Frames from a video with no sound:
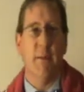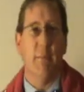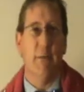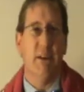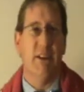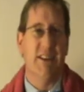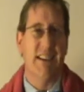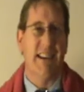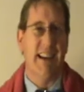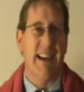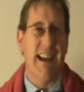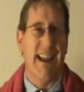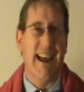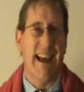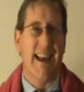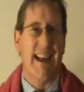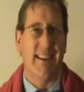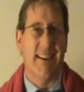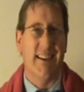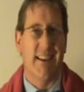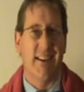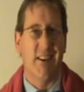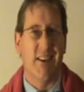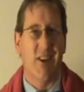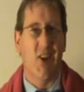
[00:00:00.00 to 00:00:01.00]
The music cut out a
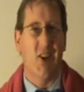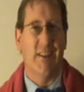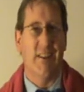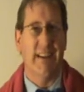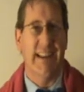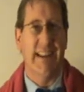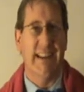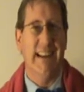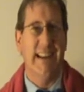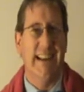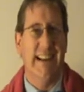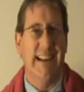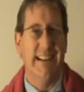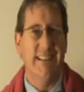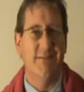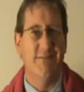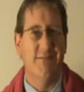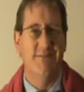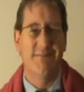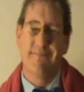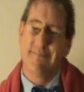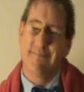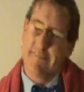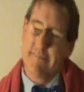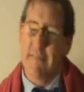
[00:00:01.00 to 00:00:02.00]
little early, didn't it?
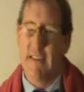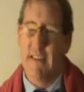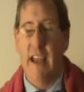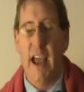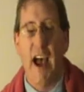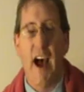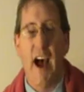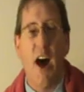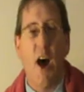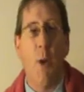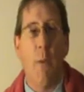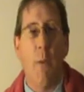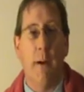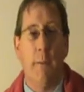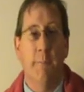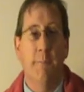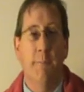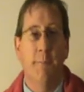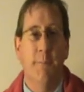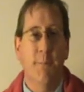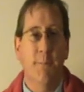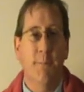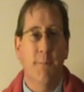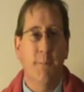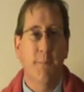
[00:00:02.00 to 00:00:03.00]
Oh well.
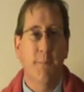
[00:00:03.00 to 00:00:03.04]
